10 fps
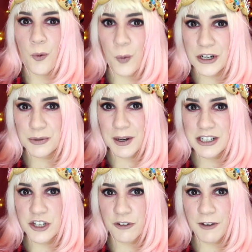Which one
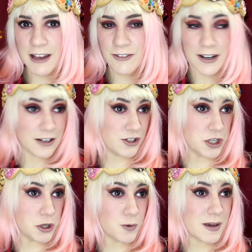is your favorite?
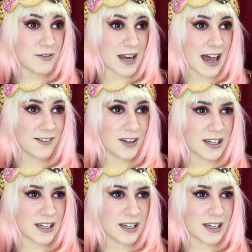Do you even have